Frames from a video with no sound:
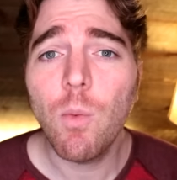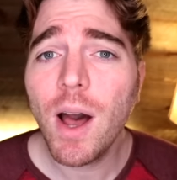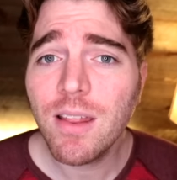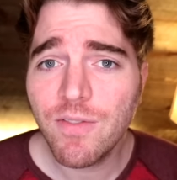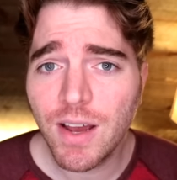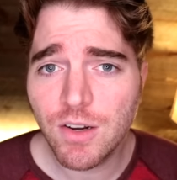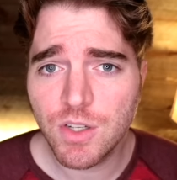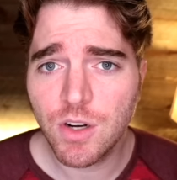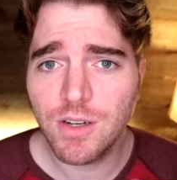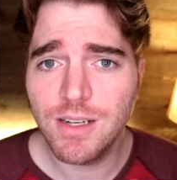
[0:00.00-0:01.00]
Now, why the fire
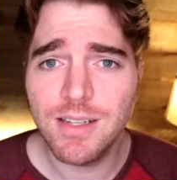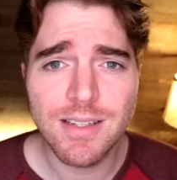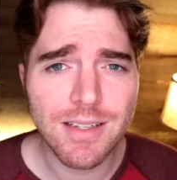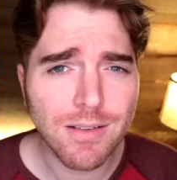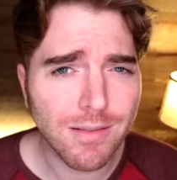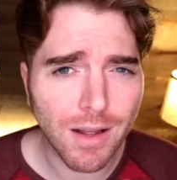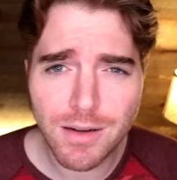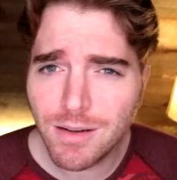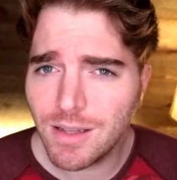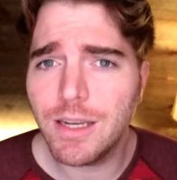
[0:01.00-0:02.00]
started is still
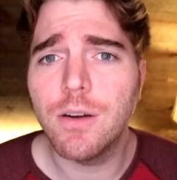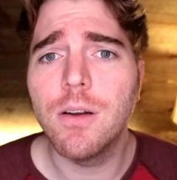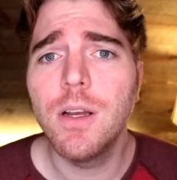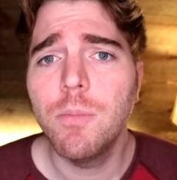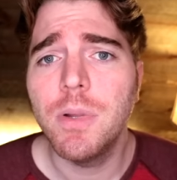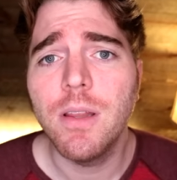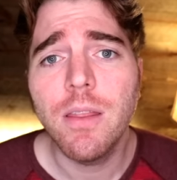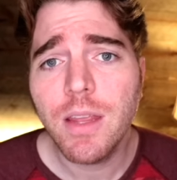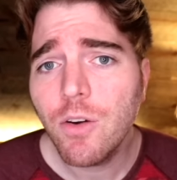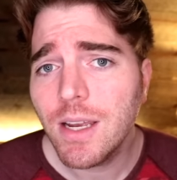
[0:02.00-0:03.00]
unclear, but the
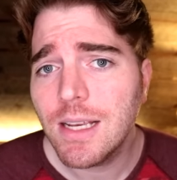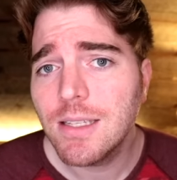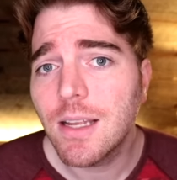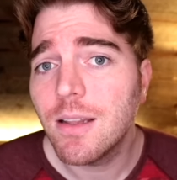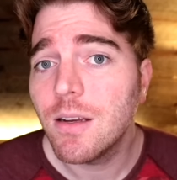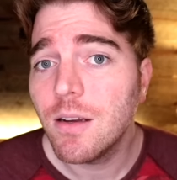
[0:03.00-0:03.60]
theory is that the